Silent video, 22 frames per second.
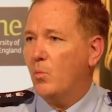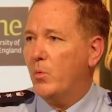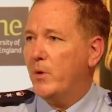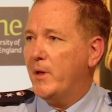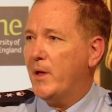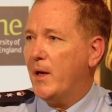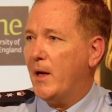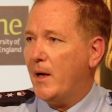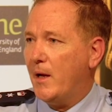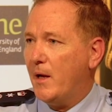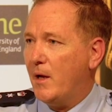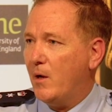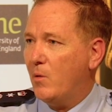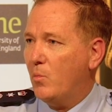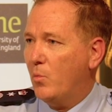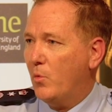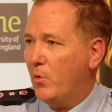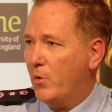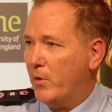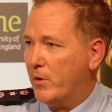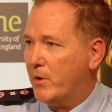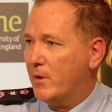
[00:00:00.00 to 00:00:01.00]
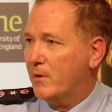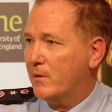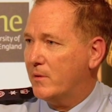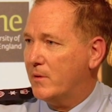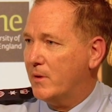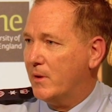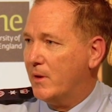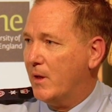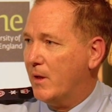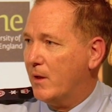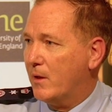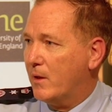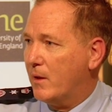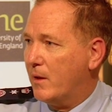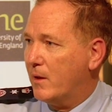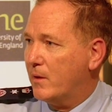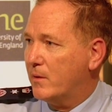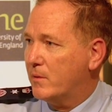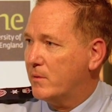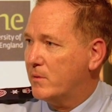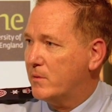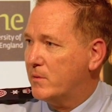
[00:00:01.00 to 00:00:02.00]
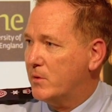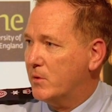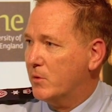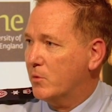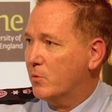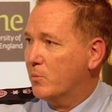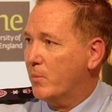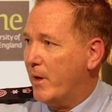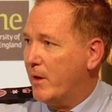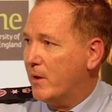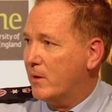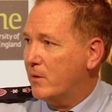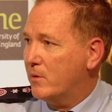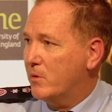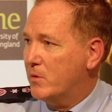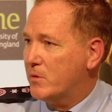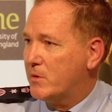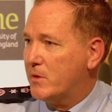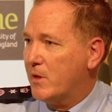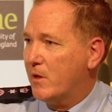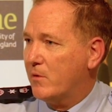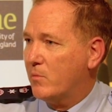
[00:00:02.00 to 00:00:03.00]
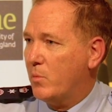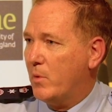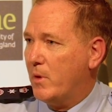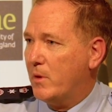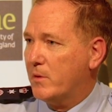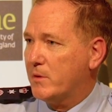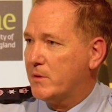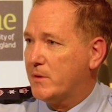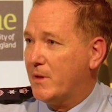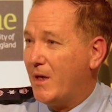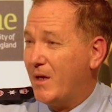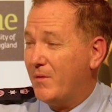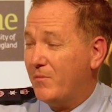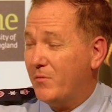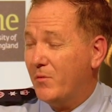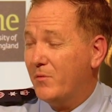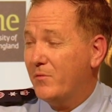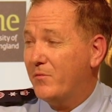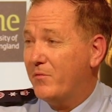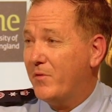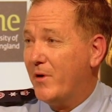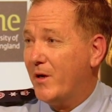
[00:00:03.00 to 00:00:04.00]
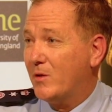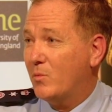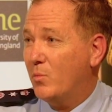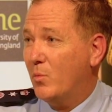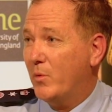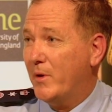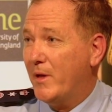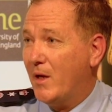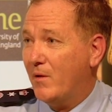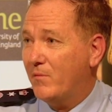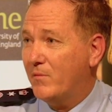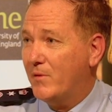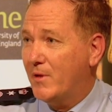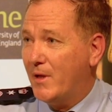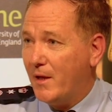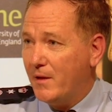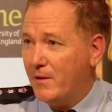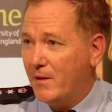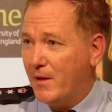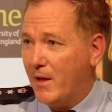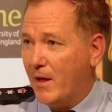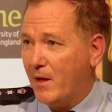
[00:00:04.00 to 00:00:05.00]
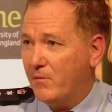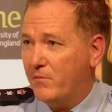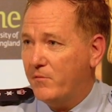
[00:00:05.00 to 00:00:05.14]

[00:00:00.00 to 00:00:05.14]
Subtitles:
We are working together to make New South Wales safer. In fact, we have done that